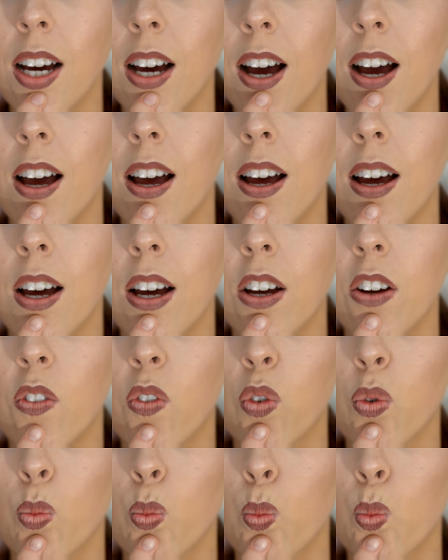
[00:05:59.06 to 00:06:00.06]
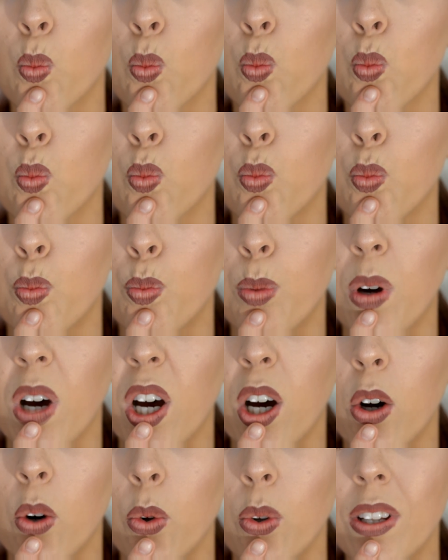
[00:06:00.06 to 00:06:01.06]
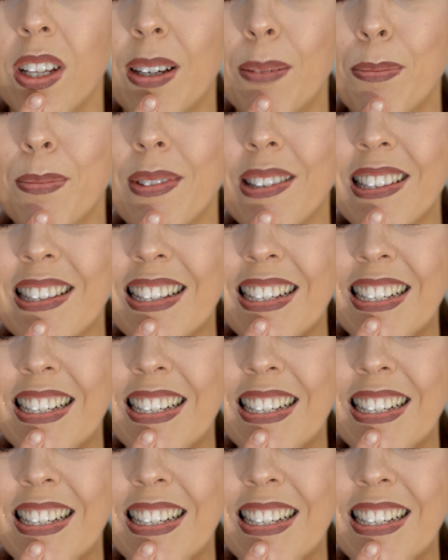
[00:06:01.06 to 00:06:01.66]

I have butthole lips.